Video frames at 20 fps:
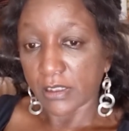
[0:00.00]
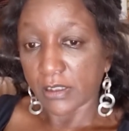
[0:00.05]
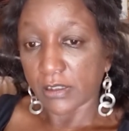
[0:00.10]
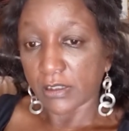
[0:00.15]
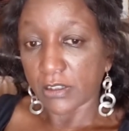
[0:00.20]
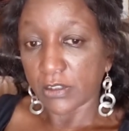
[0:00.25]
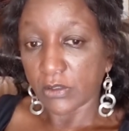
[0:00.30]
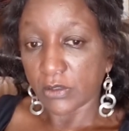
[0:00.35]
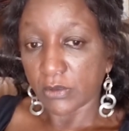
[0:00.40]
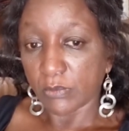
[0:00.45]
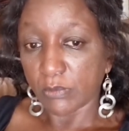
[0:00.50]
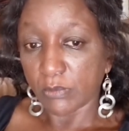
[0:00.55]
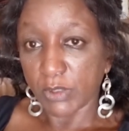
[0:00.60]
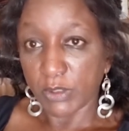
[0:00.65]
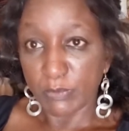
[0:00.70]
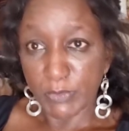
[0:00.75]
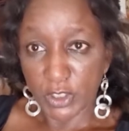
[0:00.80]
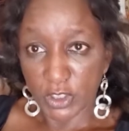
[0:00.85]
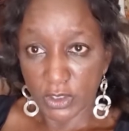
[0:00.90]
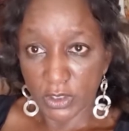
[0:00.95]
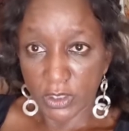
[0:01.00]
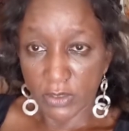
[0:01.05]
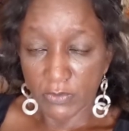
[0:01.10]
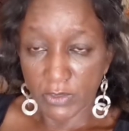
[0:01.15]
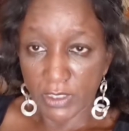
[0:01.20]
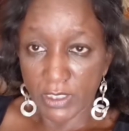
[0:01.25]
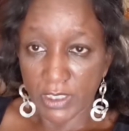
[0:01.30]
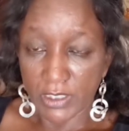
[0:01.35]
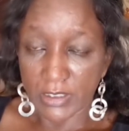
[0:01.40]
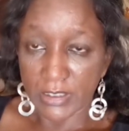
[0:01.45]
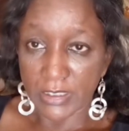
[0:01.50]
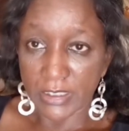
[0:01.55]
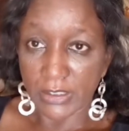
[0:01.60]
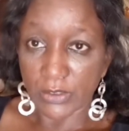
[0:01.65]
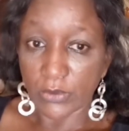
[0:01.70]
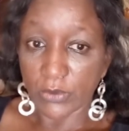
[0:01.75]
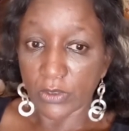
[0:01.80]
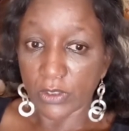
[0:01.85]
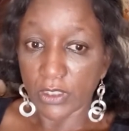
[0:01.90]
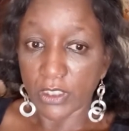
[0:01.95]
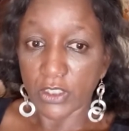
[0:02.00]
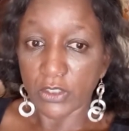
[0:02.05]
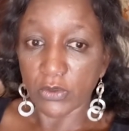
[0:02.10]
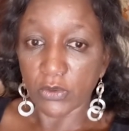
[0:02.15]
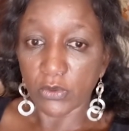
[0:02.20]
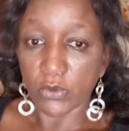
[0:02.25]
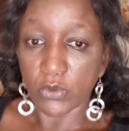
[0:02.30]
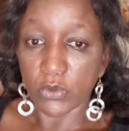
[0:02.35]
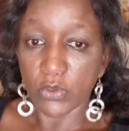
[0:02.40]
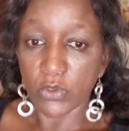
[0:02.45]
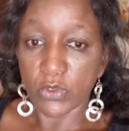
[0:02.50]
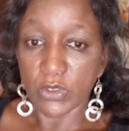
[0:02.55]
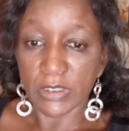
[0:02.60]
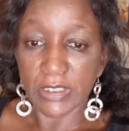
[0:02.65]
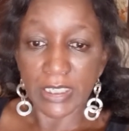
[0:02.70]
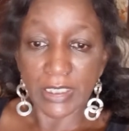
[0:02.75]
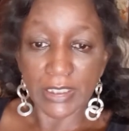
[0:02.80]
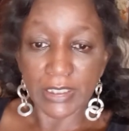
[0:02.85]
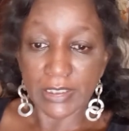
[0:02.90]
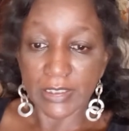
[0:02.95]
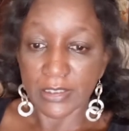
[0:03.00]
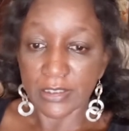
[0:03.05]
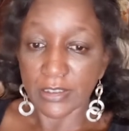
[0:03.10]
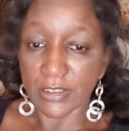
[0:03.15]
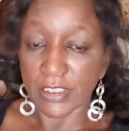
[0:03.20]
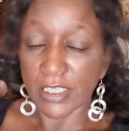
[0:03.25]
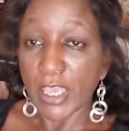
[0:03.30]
you know, missionary nuns and all, you know, who used to tell us